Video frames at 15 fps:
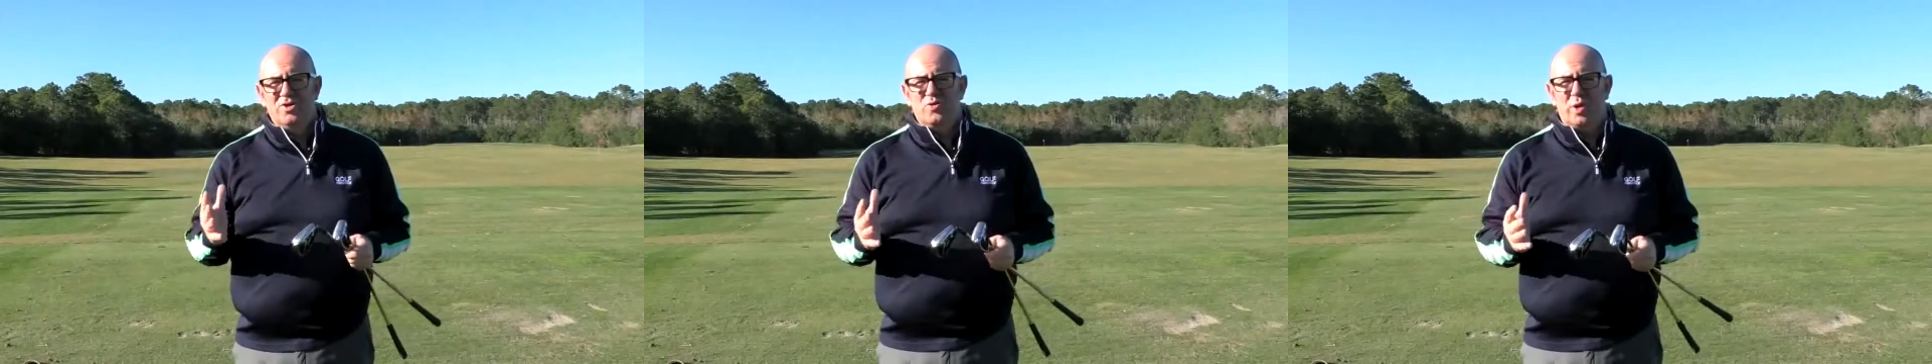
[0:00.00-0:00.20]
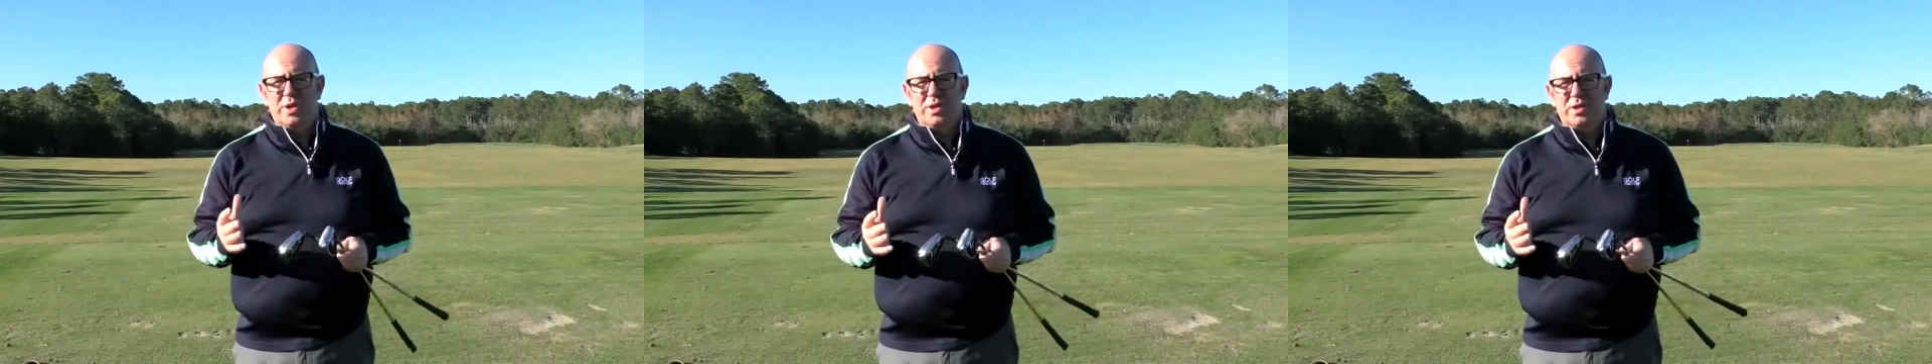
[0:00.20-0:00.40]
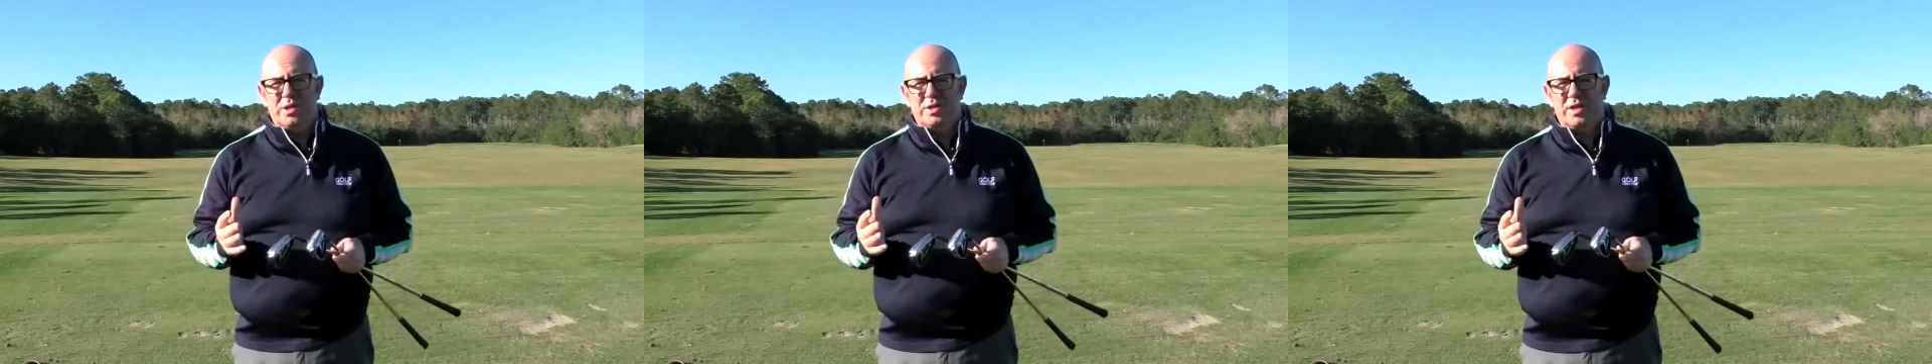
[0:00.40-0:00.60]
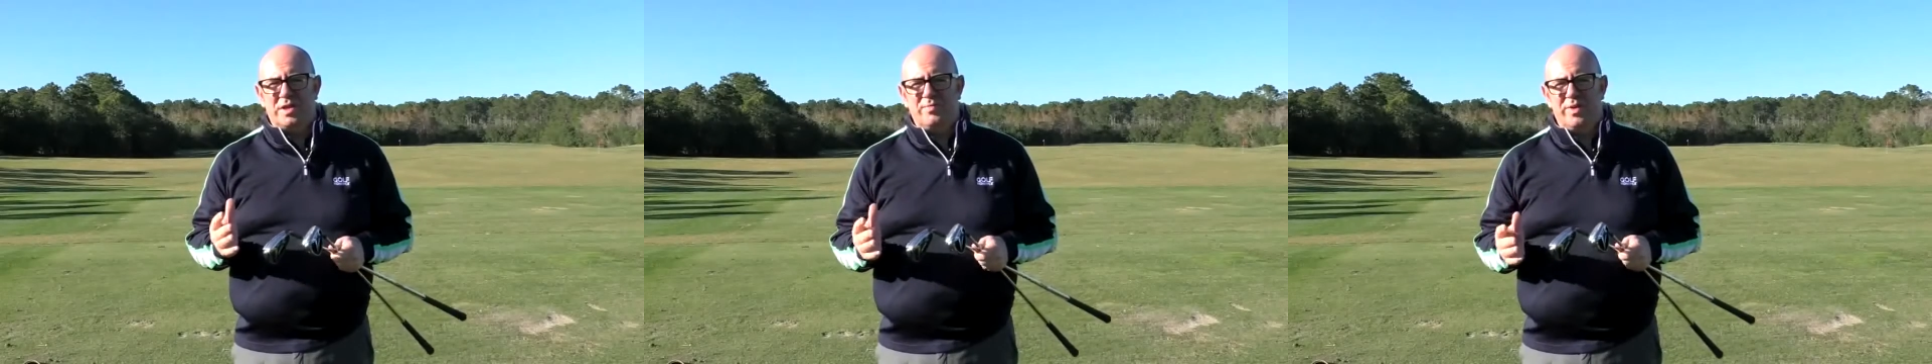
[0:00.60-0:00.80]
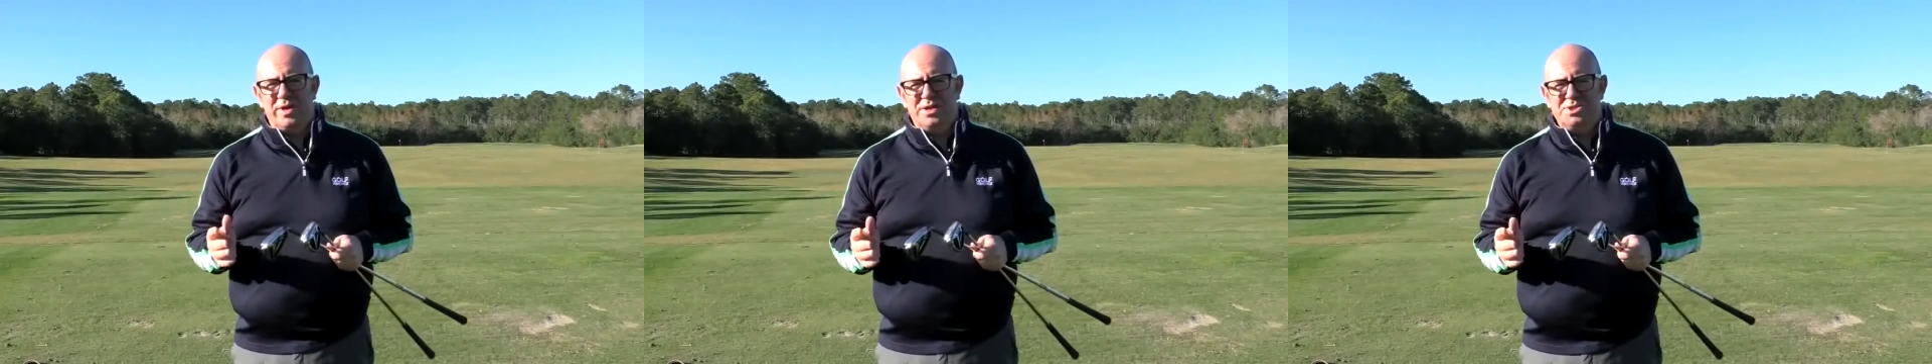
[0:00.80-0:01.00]

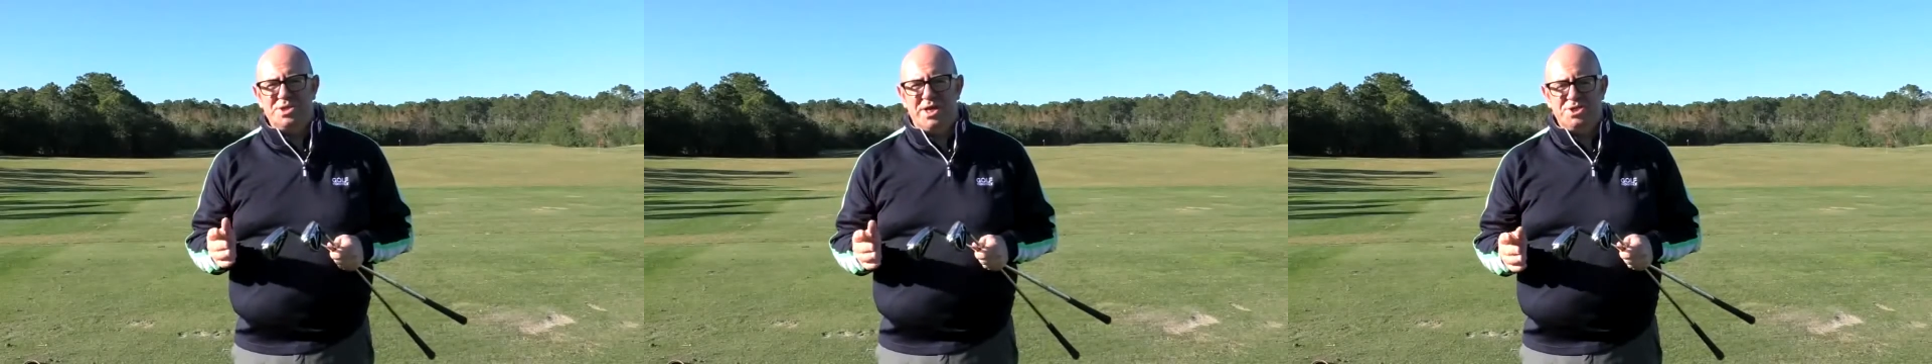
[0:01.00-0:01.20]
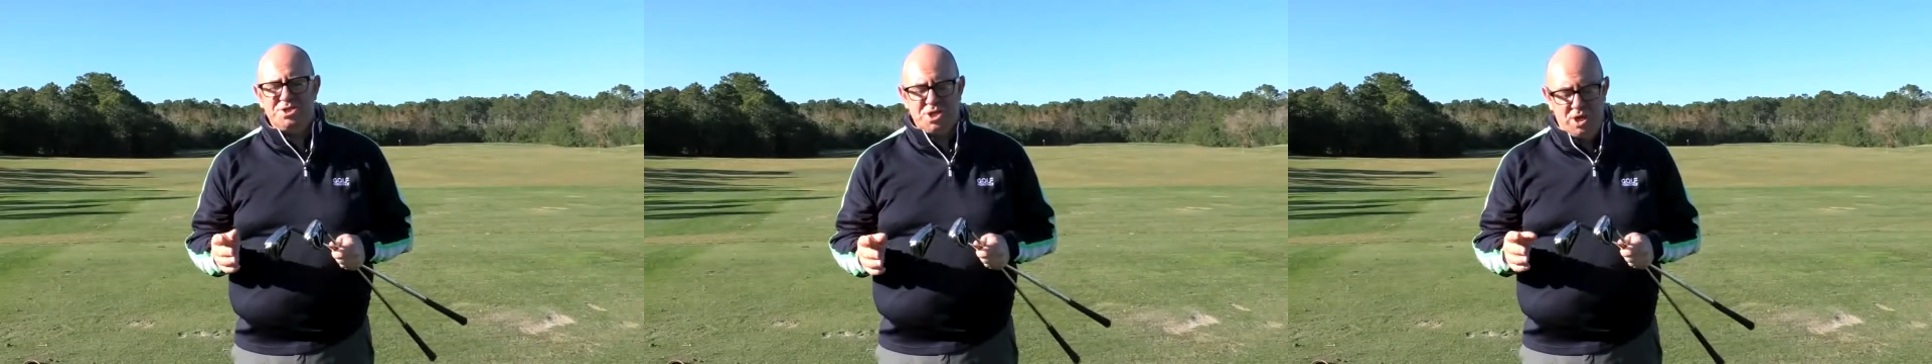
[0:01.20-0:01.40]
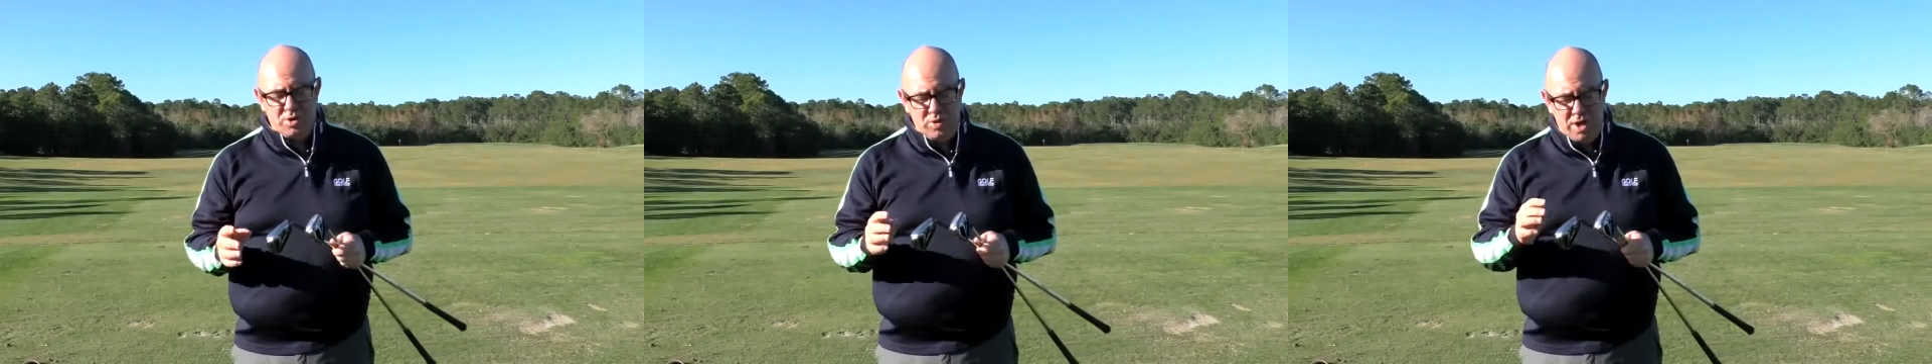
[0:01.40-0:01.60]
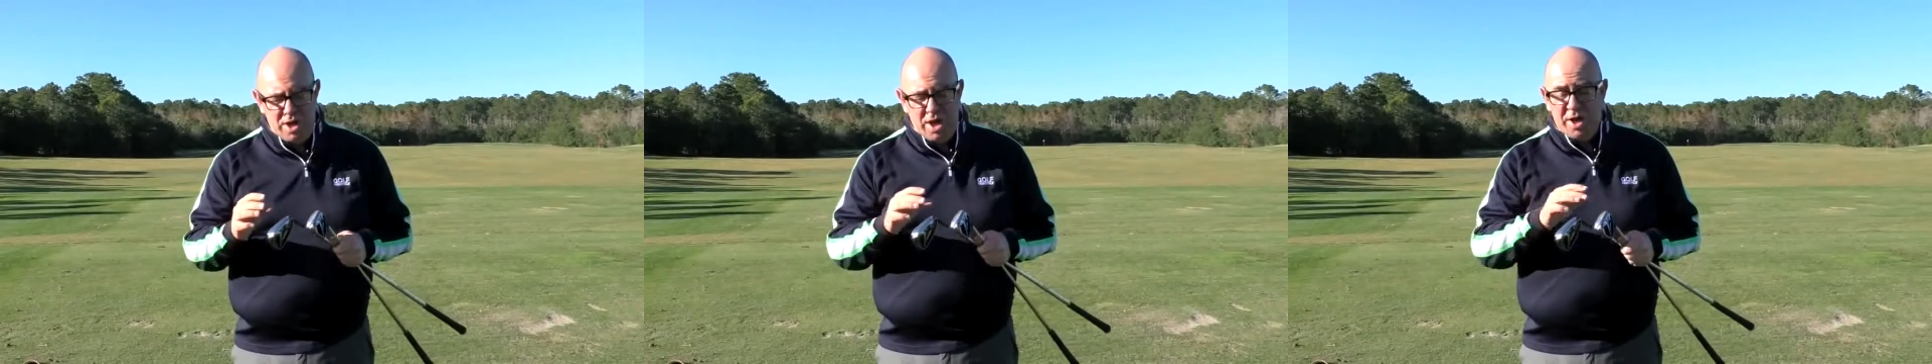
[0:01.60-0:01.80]
2016 PGA show,